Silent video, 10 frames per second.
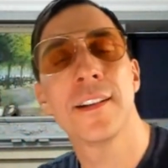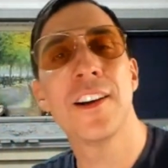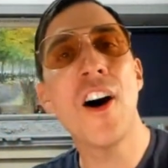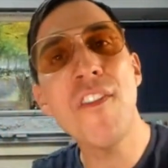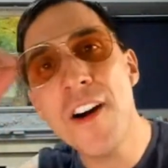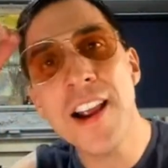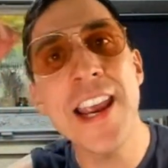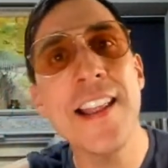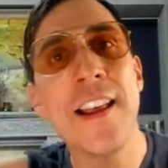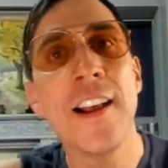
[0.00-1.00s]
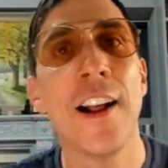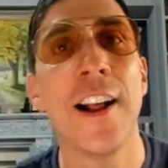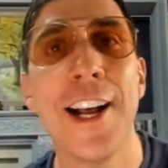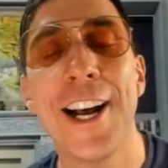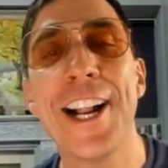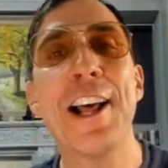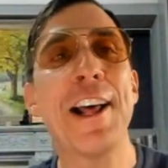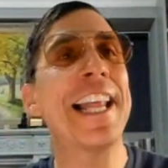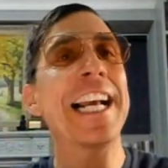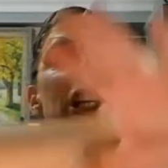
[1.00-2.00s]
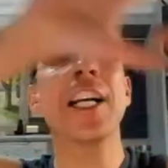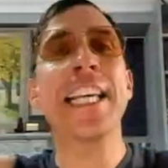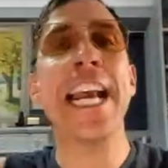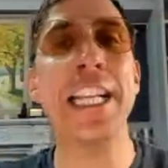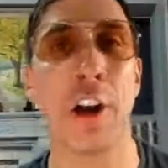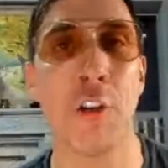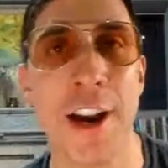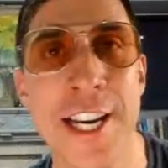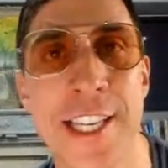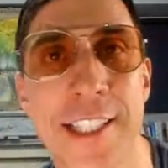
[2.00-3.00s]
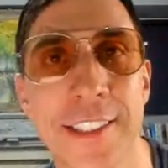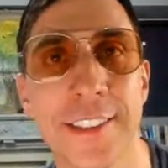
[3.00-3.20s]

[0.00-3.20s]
That's like 10 degrees.